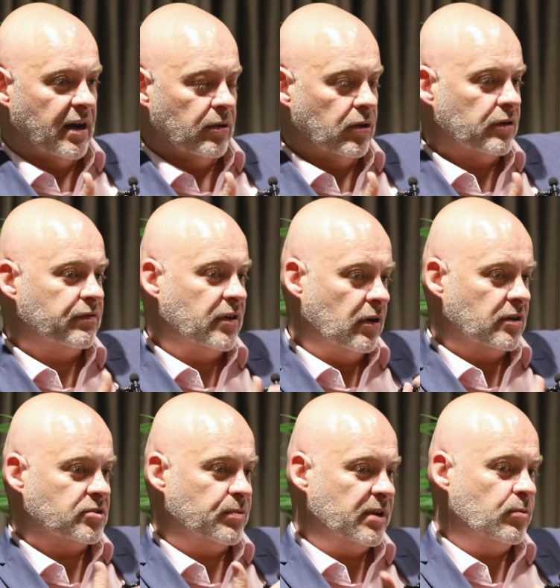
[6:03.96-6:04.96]
now, a lot of
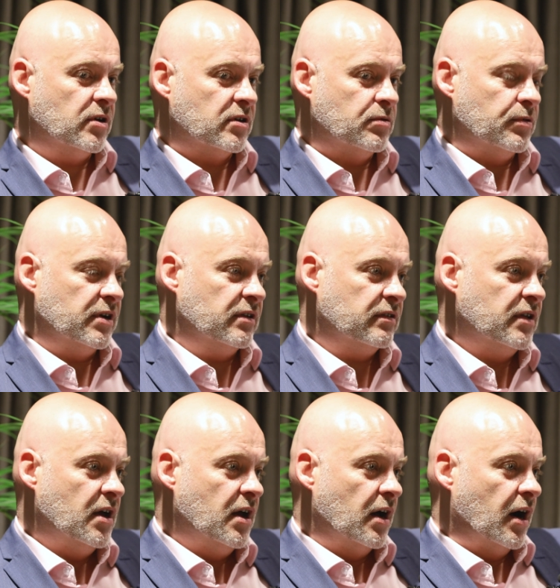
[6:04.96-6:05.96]
clients we work with,
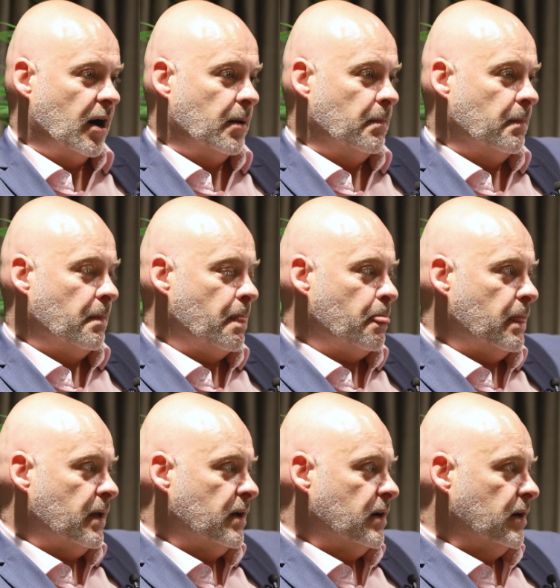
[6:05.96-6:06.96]

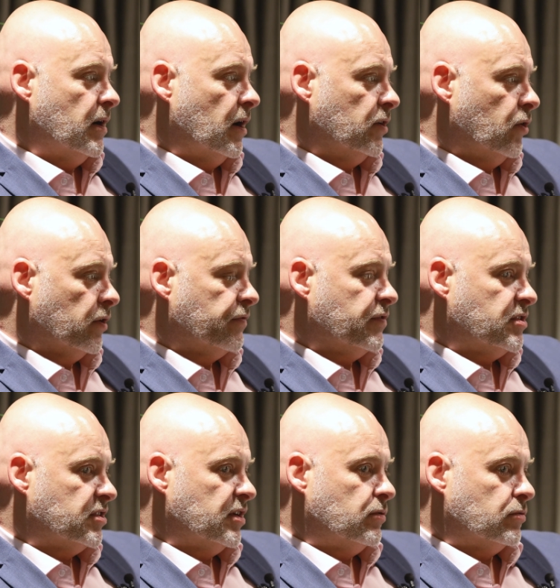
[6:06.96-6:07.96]
a lot of the
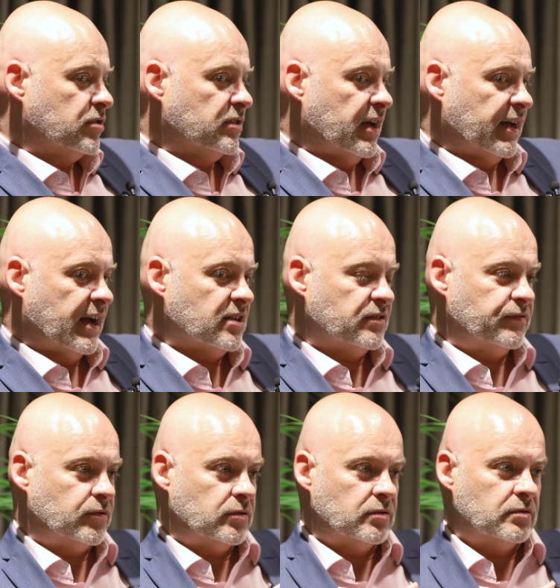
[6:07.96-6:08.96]
skills that they ask
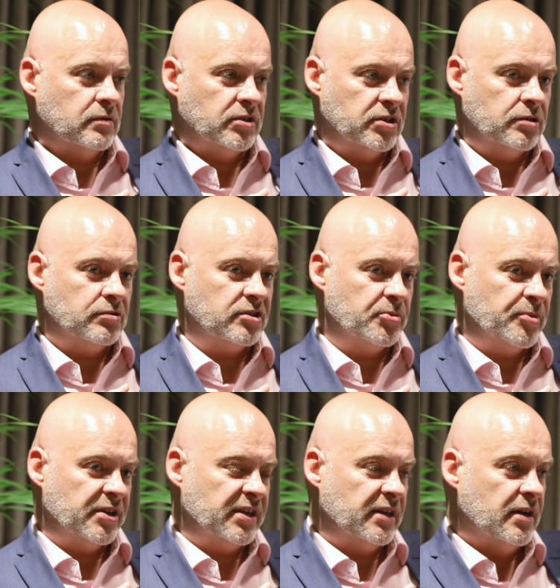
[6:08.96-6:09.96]
for used to
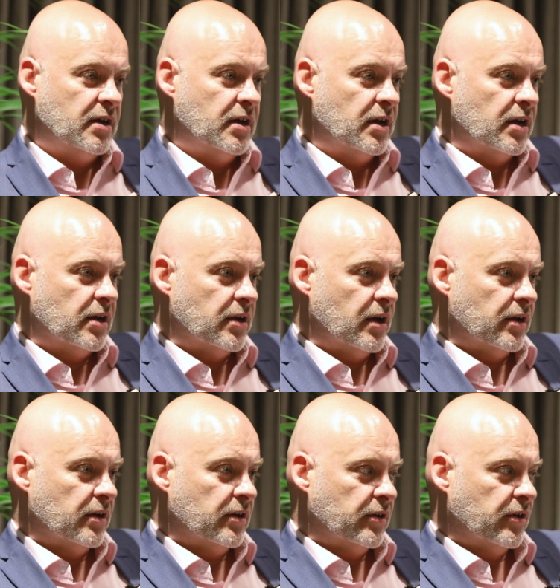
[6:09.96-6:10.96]
be
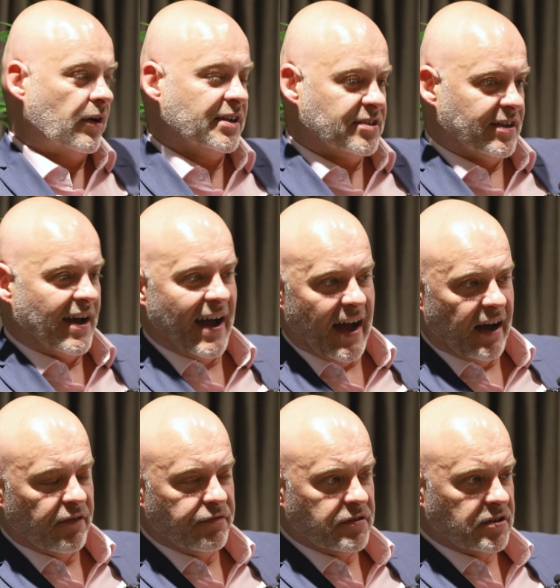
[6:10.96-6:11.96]
nice to
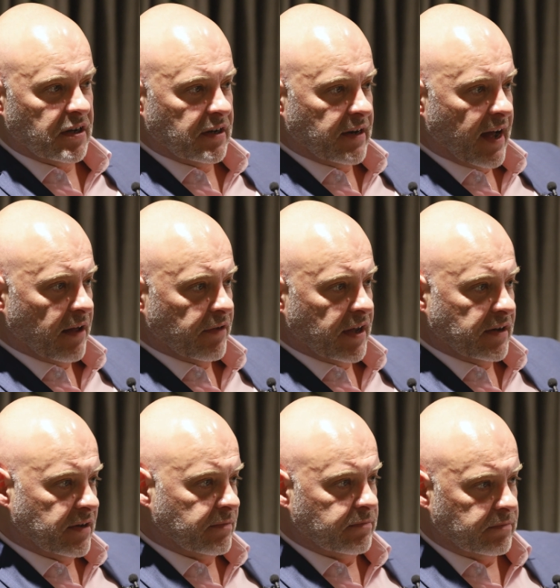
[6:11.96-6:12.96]
haves, and now
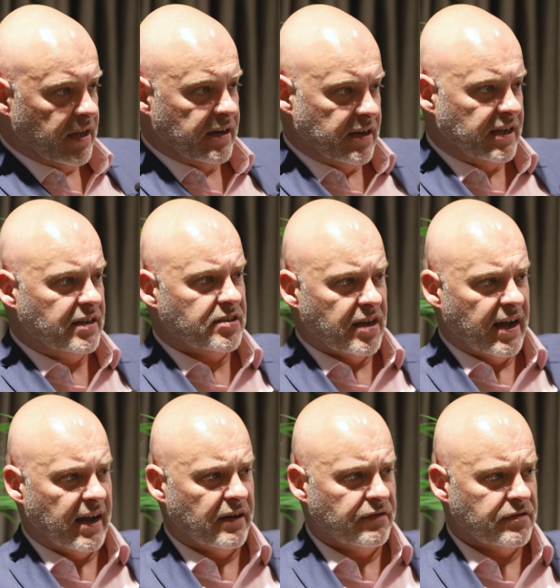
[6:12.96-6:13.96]
they're need to
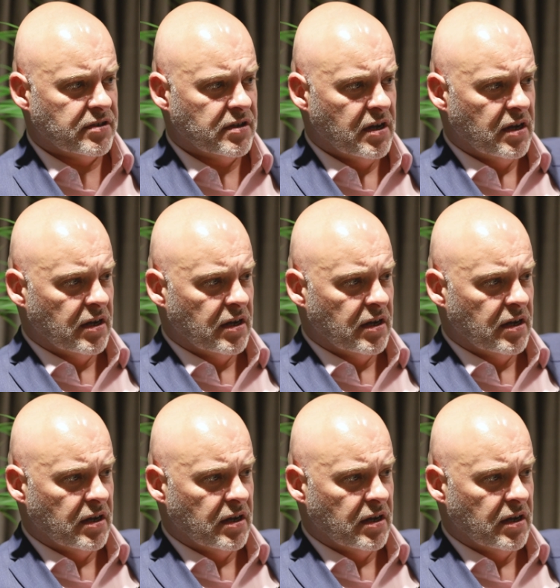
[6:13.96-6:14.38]
haves,